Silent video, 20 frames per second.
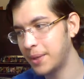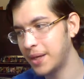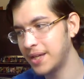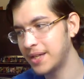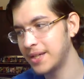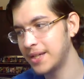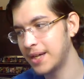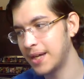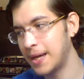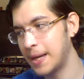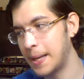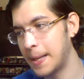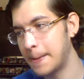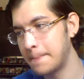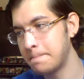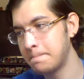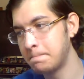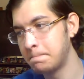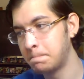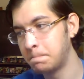but
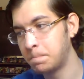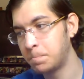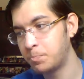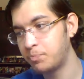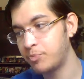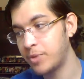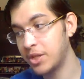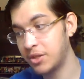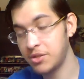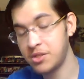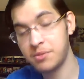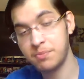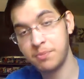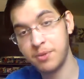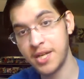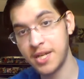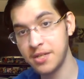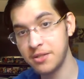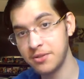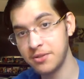it looks
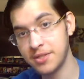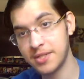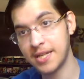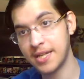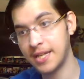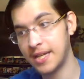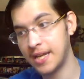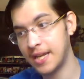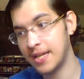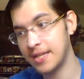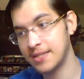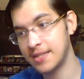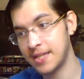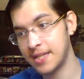pretty interesting and